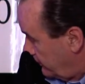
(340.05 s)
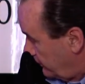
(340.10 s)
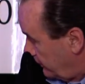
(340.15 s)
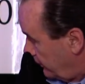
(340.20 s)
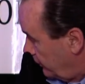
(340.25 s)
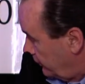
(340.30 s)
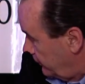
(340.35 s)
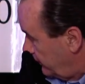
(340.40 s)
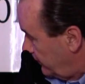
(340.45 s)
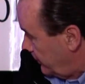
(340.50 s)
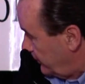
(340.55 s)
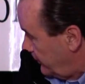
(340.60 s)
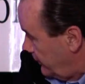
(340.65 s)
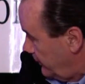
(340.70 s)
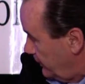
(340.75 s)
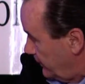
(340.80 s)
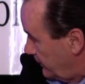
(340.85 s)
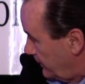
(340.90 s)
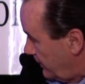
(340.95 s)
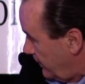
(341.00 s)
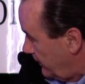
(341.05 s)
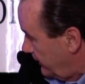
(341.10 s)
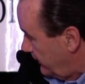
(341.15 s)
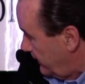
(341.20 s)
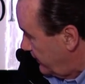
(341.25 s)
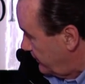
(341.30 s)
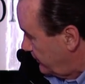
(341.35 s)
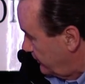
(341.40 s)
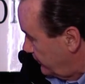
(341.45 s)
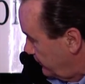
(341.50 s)
closely with you and all
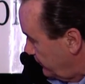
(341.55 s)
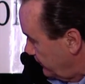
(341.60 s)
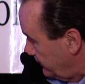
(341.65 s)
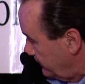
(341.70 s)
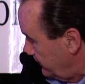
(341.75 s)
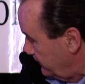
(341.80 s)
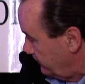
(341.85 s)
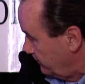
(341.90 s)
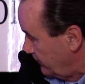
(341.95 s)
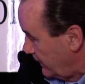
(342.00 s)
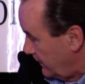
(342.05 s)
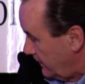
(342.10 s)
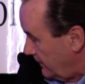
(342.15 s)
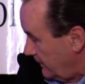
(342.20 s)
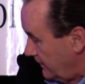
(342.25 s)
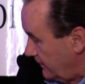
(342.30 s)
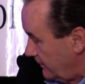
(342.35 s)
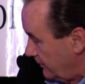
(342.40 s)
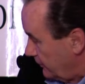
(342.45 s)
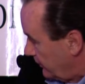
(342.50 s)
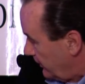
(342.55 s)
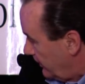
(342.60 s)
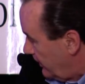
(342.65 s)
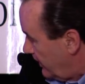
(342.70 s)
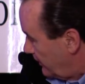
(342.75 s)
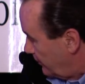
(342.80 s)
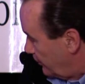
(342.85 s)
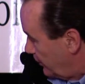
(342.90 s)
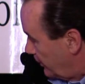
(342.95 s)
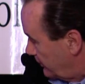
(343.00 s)
the others, and there's a
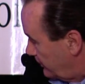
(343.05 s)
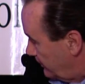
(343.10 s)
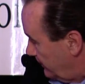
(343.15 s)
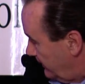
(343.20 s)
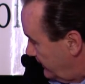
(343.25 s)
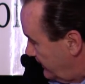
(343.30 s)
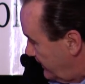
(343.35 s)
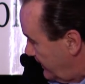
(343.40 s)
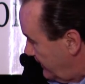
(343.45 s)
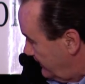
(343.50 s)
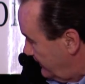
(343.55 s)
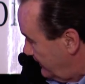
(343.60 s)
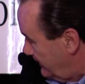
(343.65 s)
lot of work to be done